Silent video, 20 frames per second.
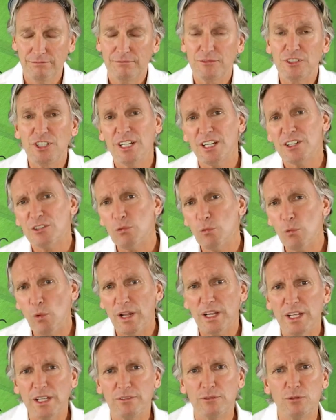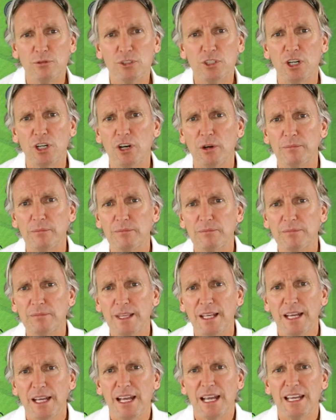She does a wonderful job.
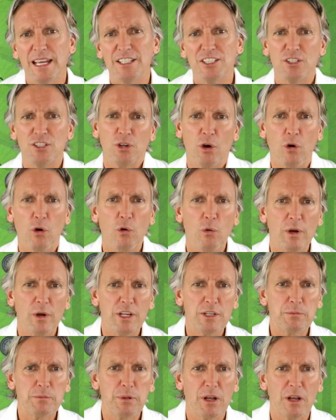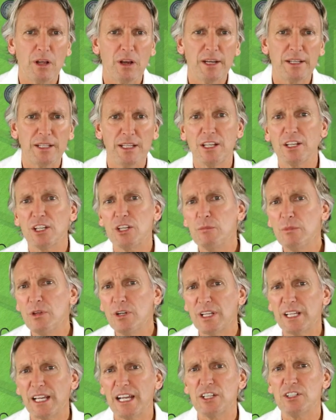She's always polite and her
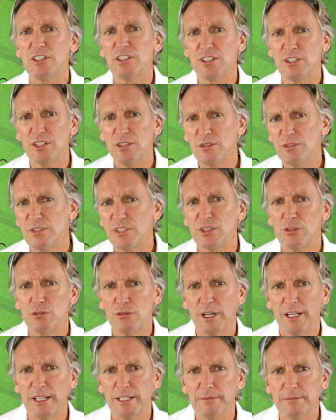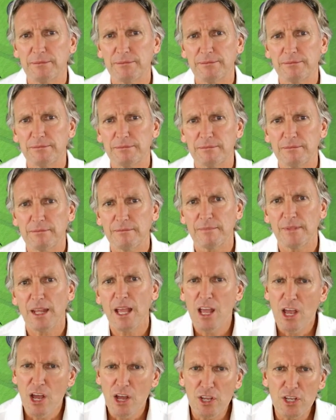communication skills are great.
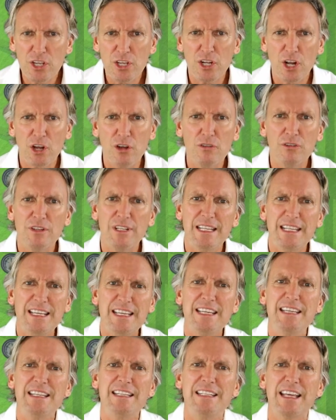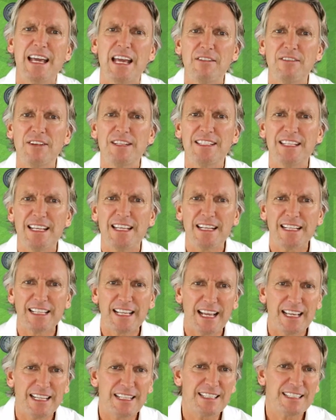You don't need to have a
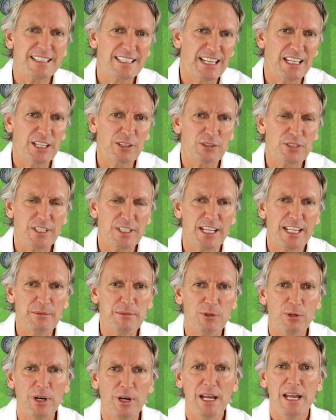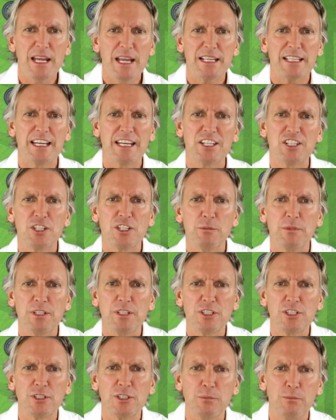dedicated sales team or customer
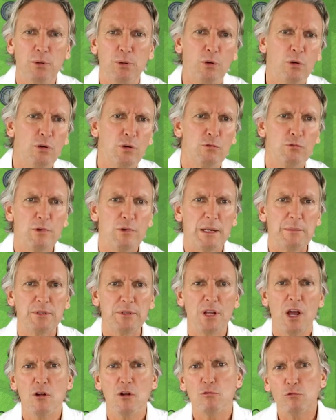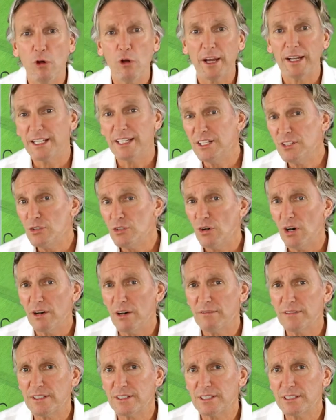support reps right in your
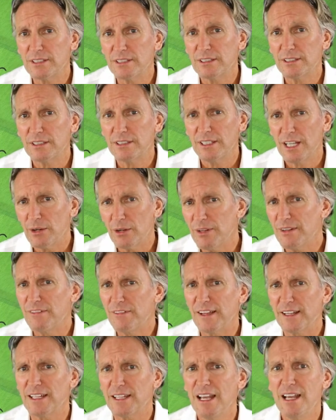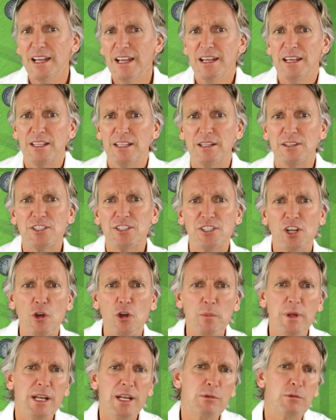office. In fact, there are so
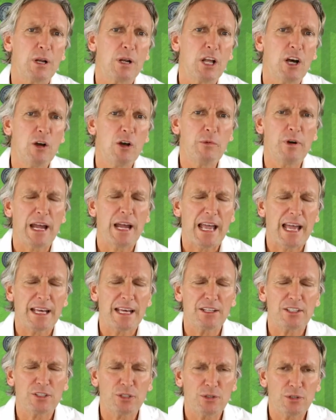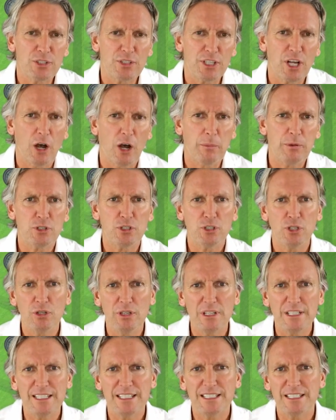many reliable outsourcing
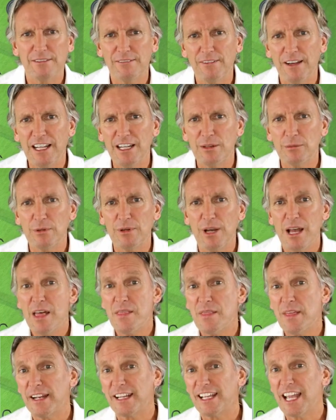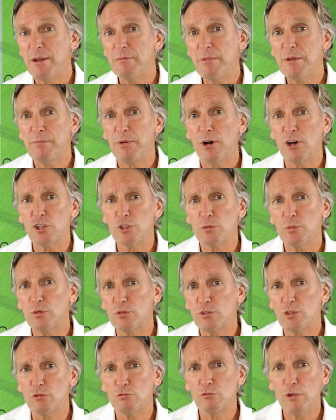opportunities available that it can be
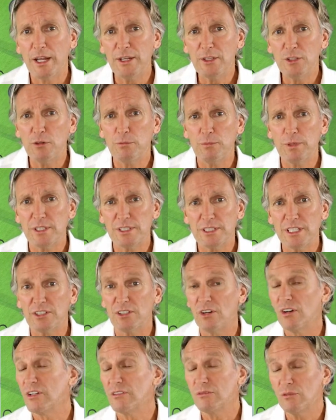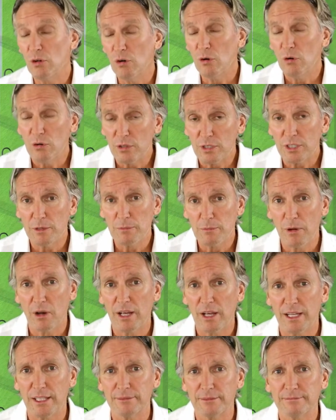possible to run your business on
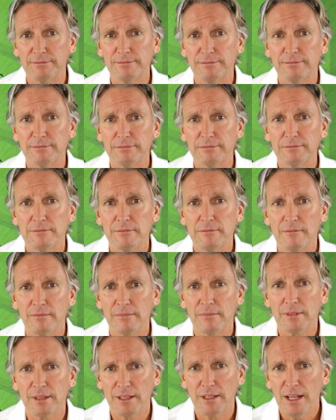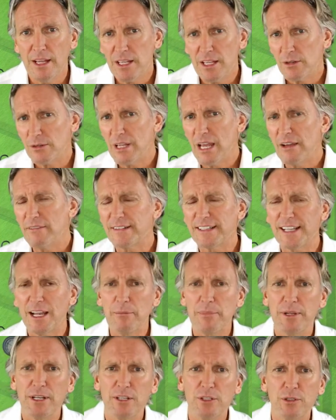autopilot. You have a
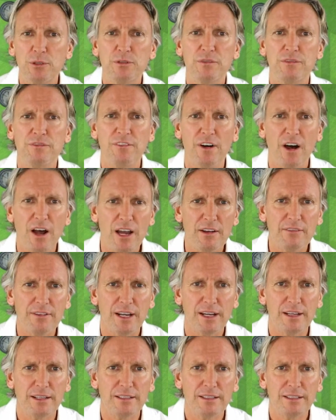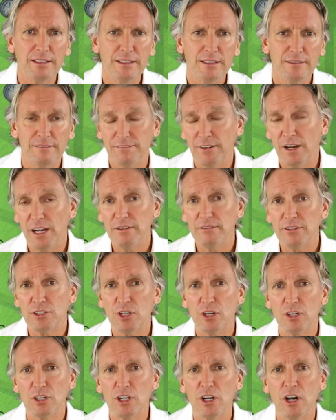company called Fiverr,
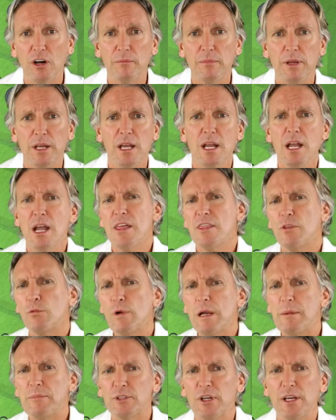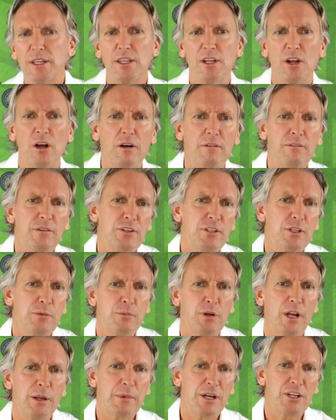Fiverr.com, the website that offers you
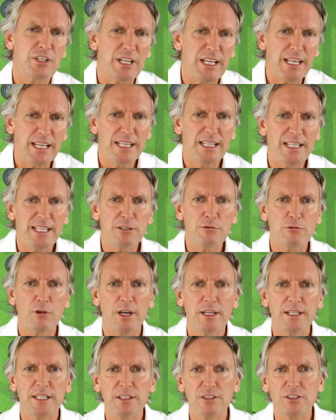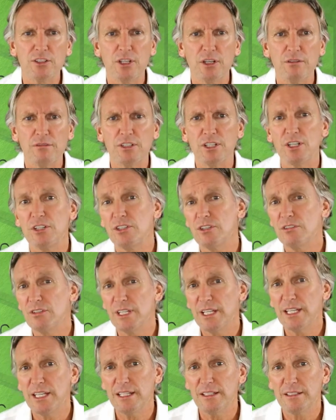pretty much any writing services you
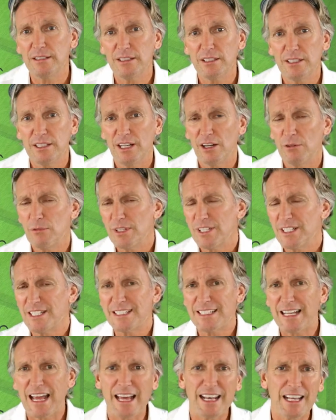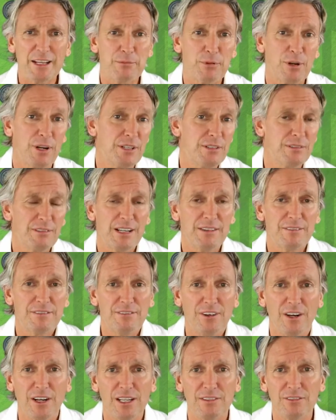need, with a starting price around
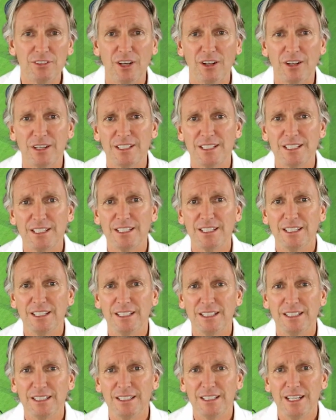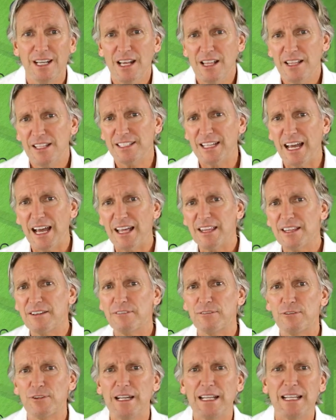$5. There's other
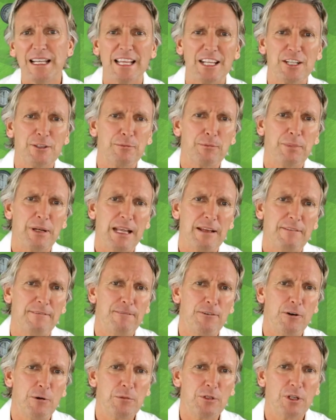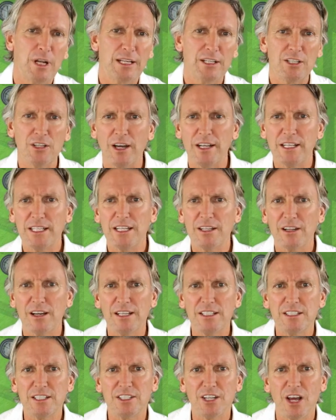freelance platforms like
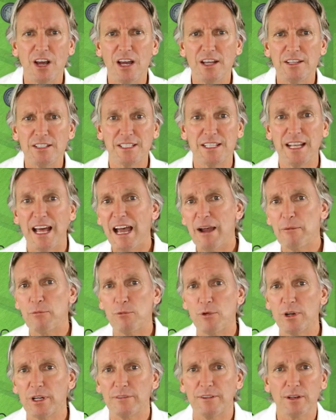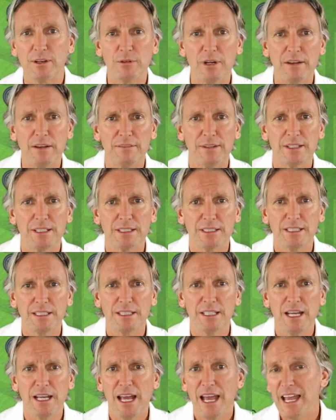99designs and Upwork for graphics,
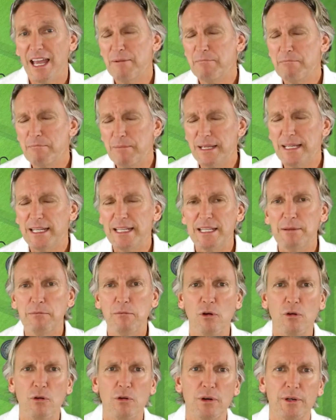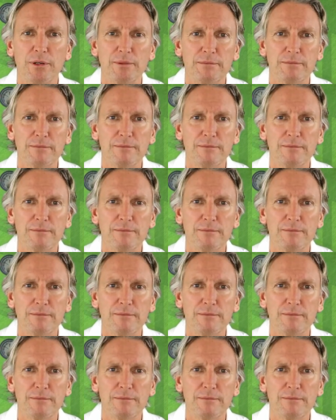and many more.